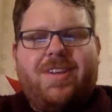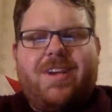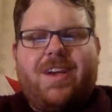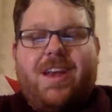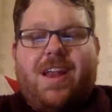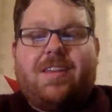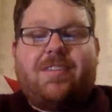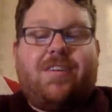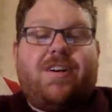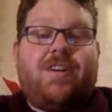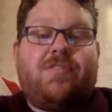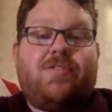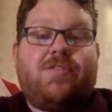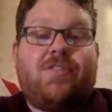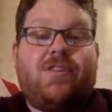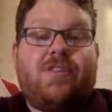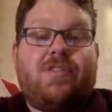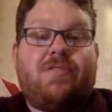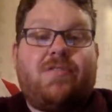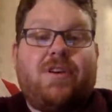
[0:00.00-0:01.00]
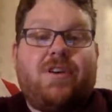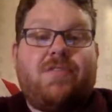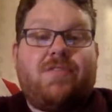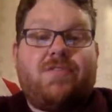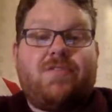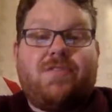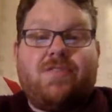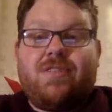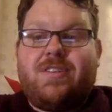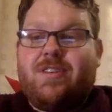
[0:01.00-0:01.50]
And as I've just got to
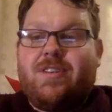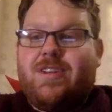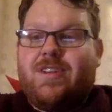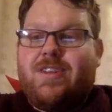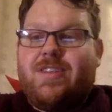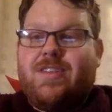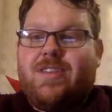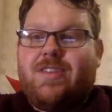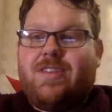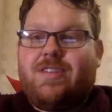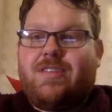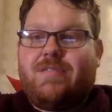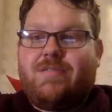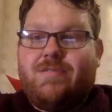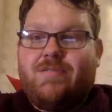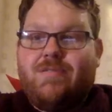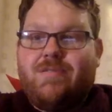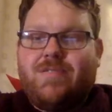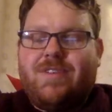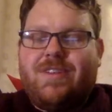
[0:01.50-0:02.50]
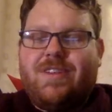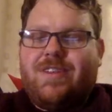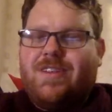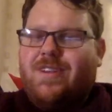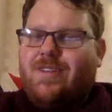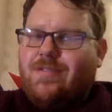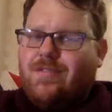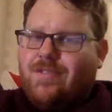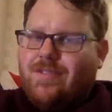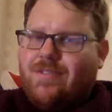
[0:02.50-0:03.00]
500, and you think to yourself, "Oh, I
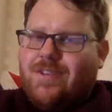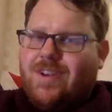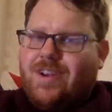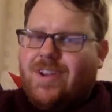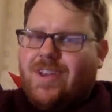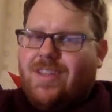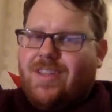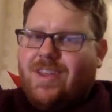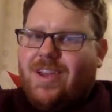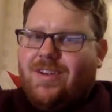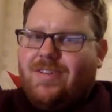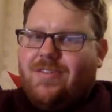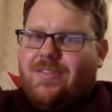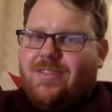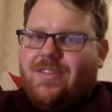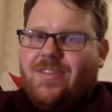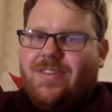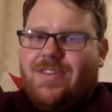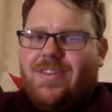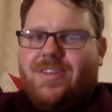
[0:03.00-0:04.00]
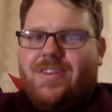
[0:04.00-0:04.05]
wonder if I can get 1,000."